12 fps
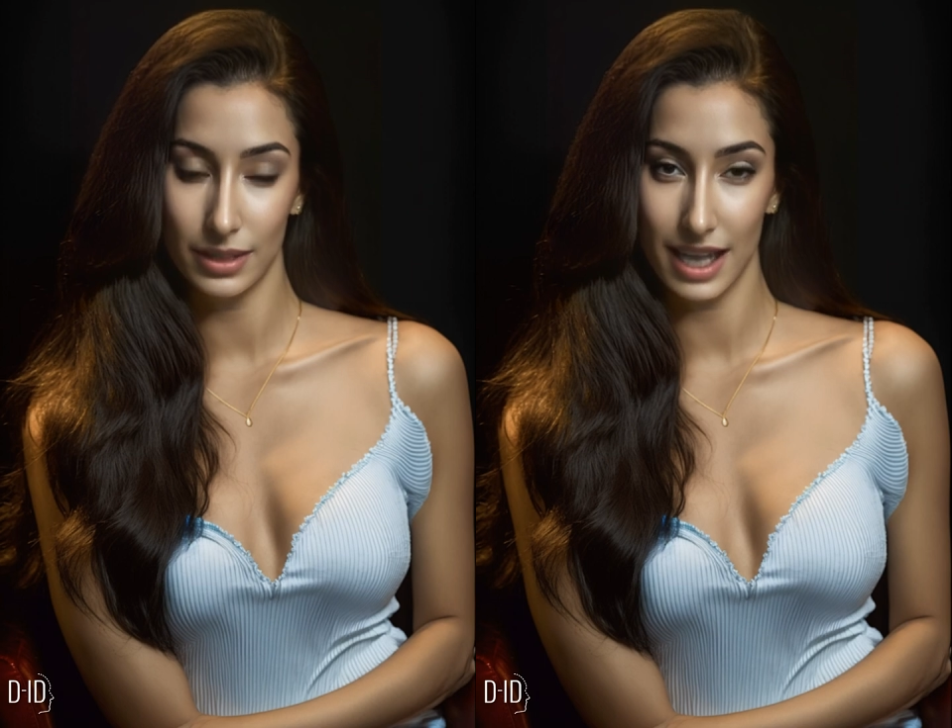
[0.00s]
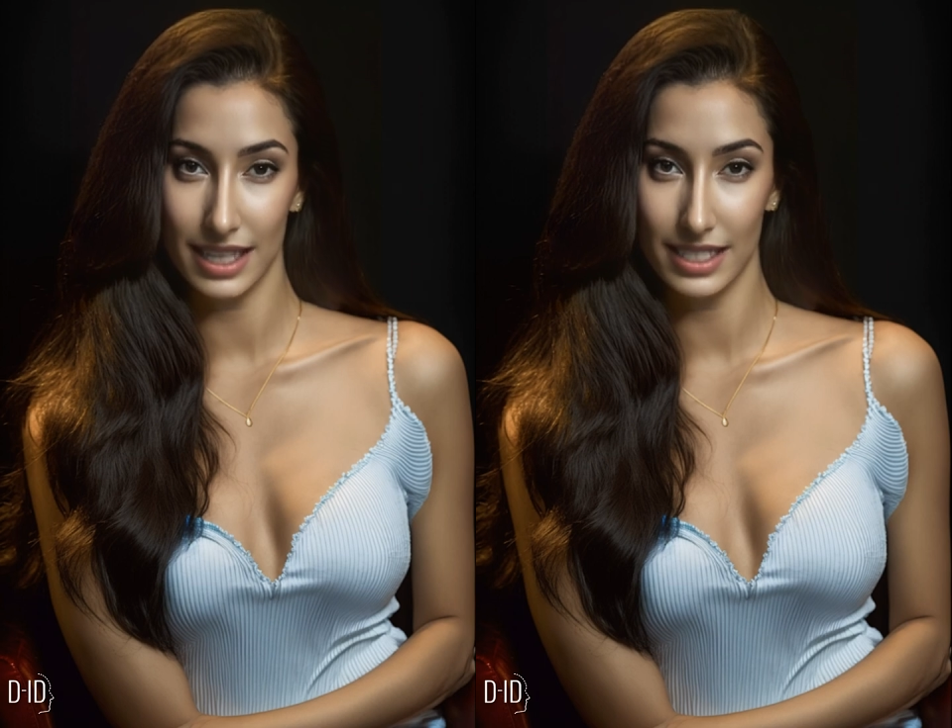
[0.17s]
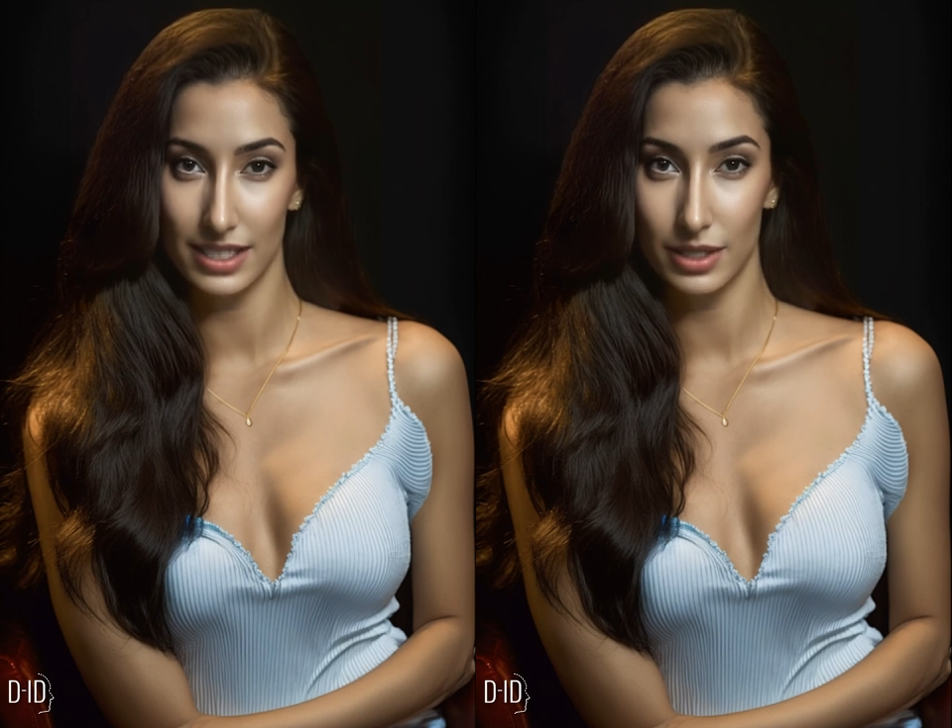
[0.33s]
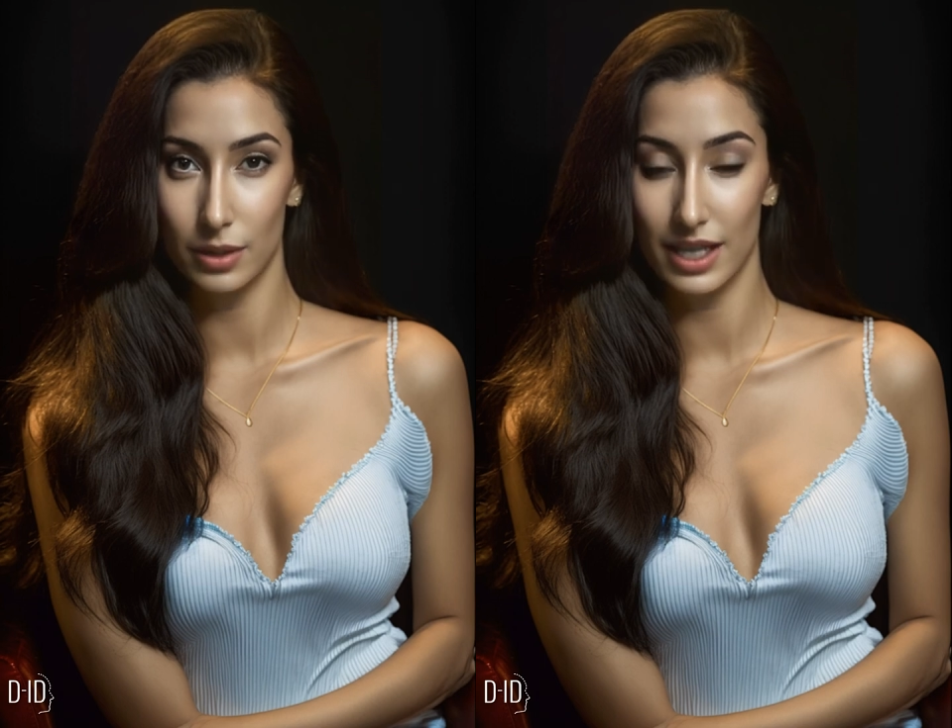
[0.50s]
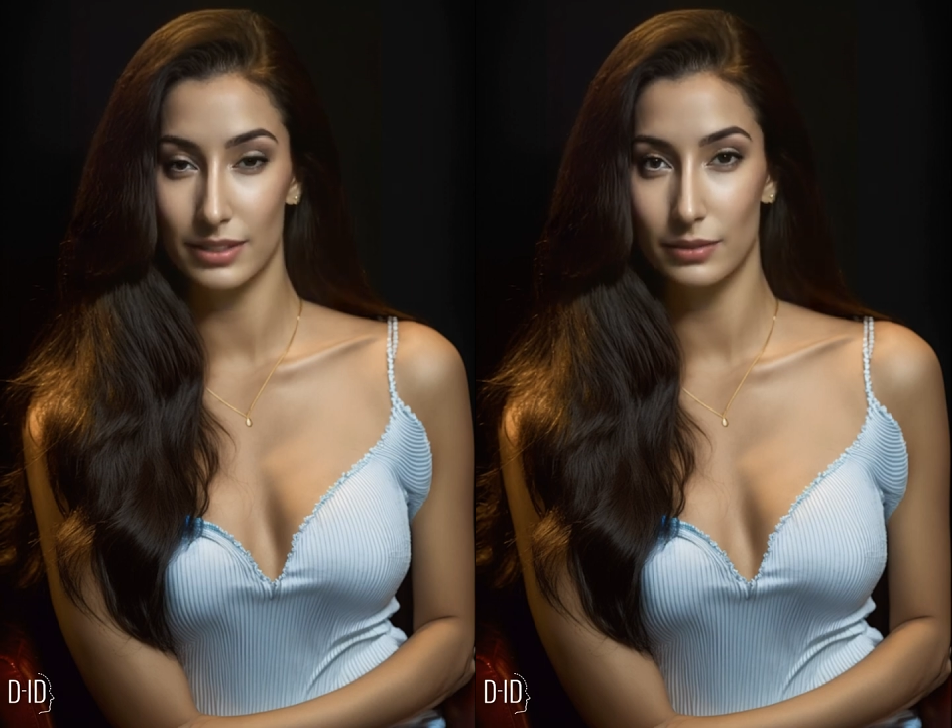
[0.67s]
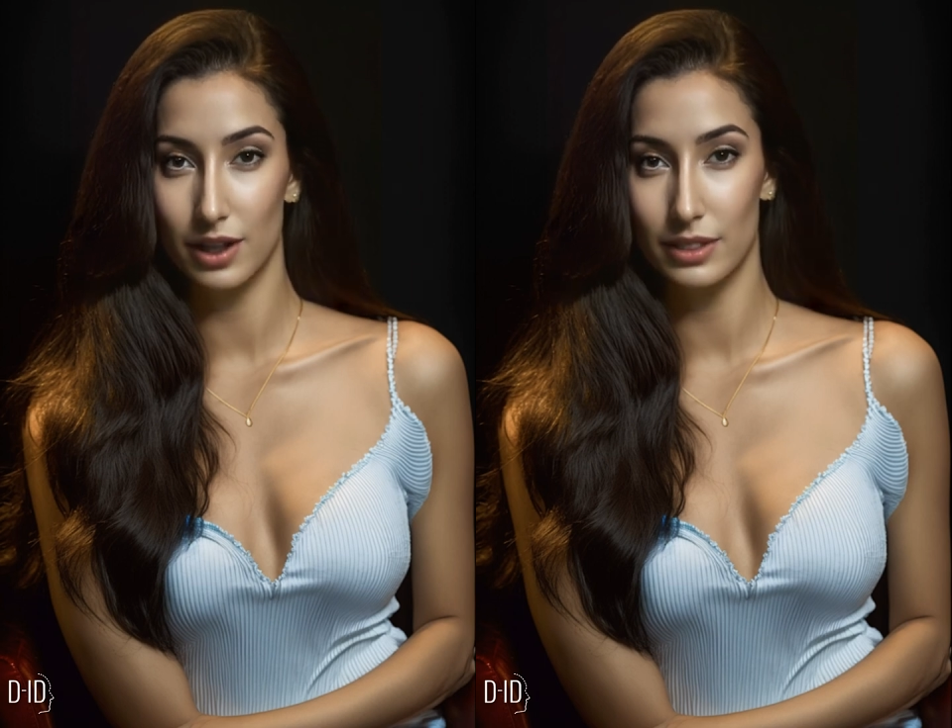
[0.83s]
an
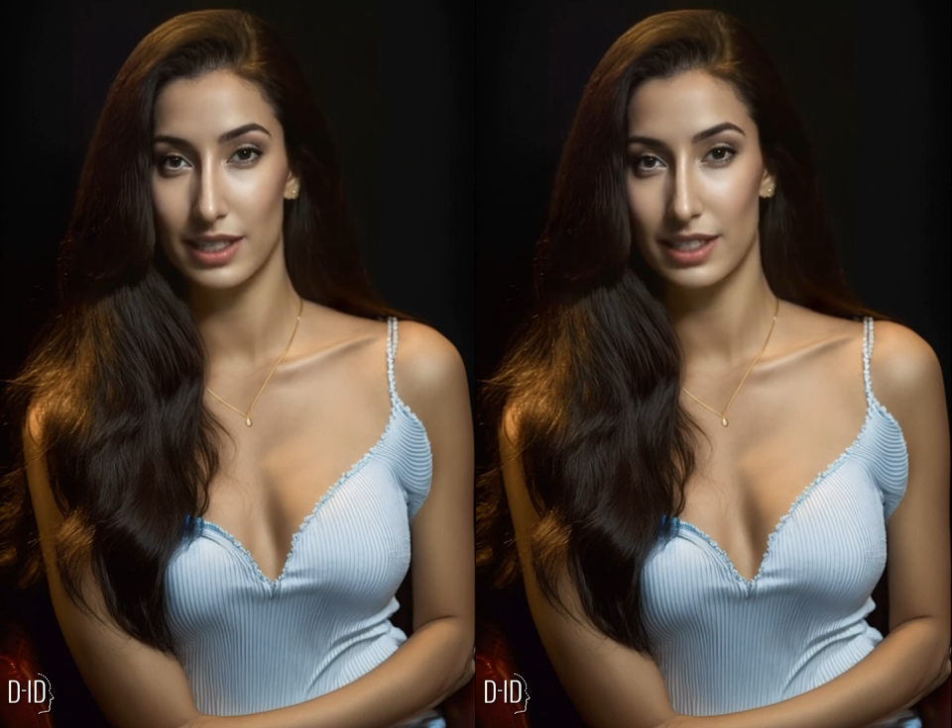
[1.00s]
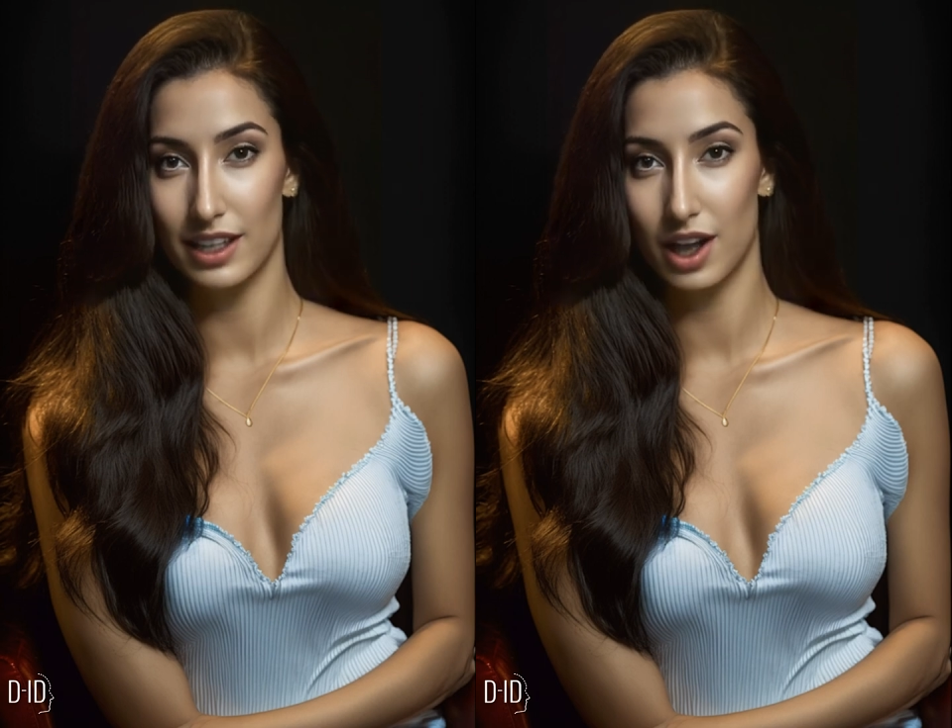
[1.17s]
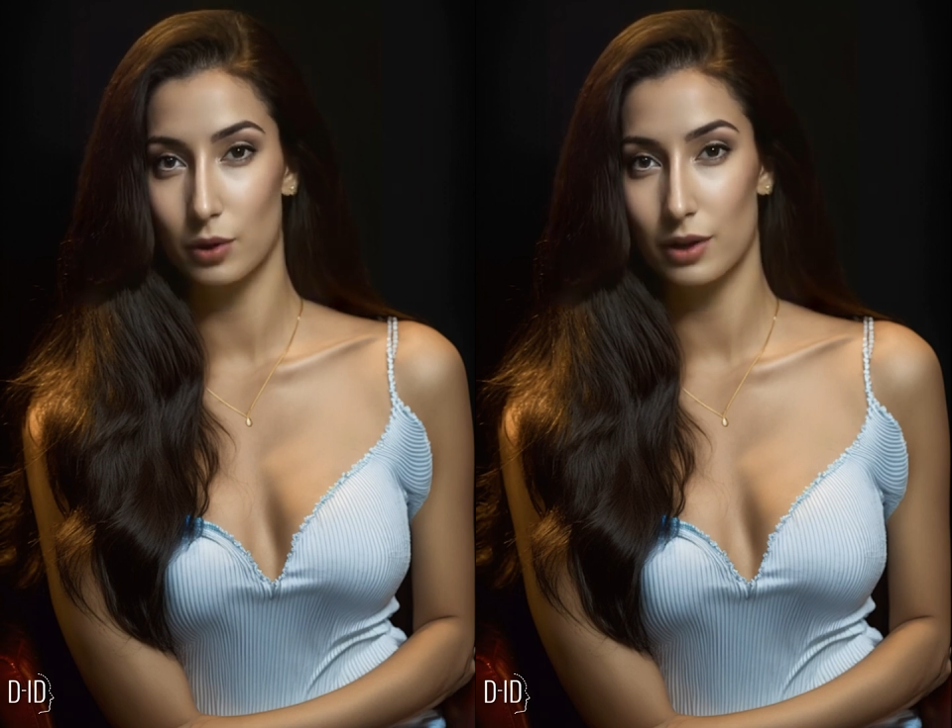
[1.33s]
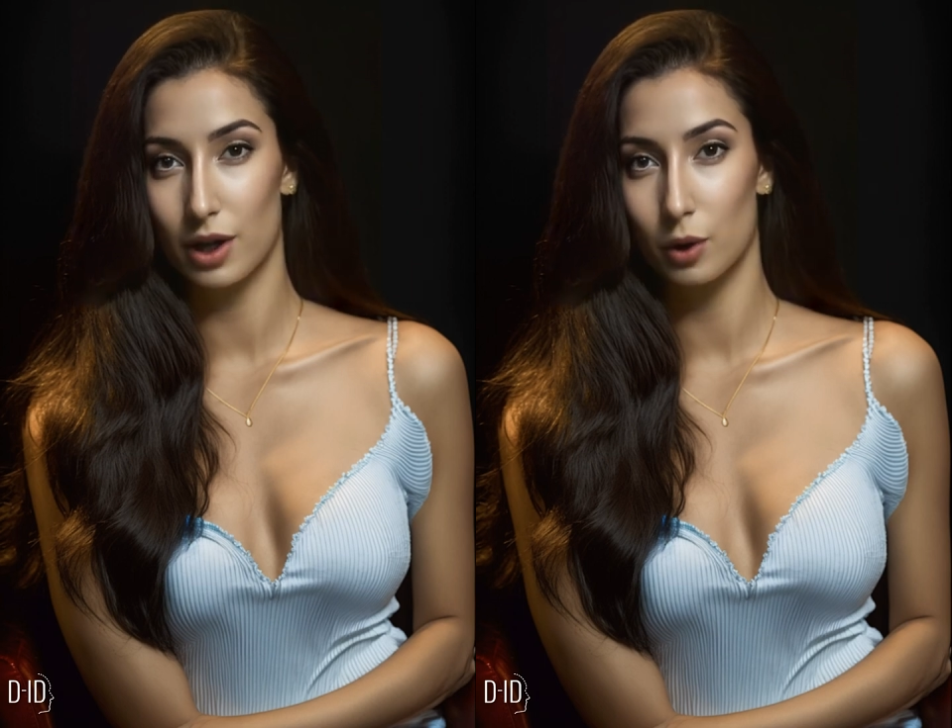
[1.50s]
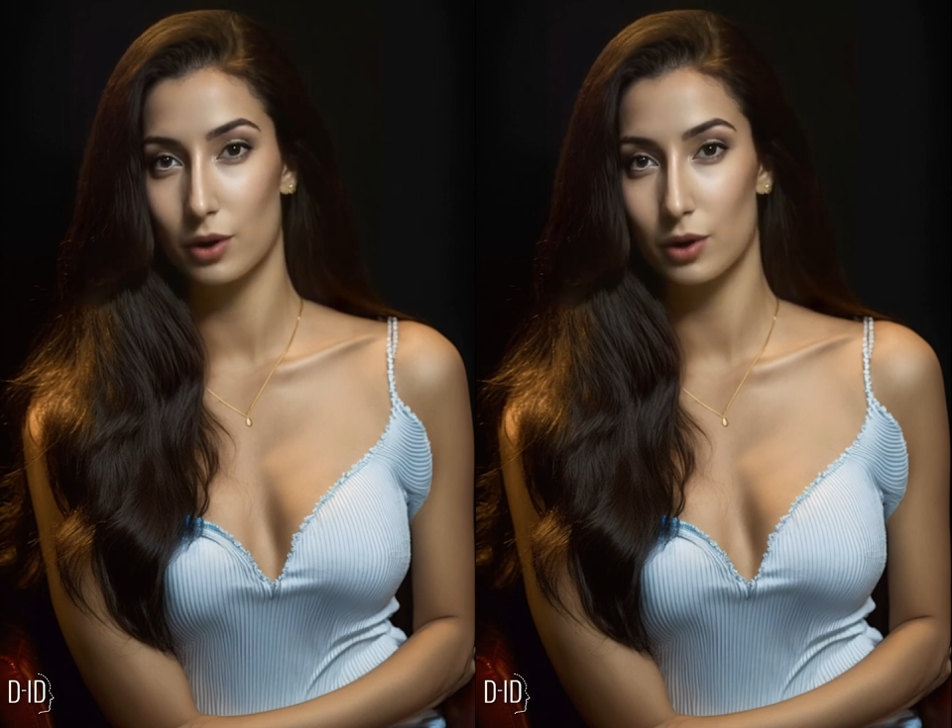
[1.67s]
Estonian volunteer with an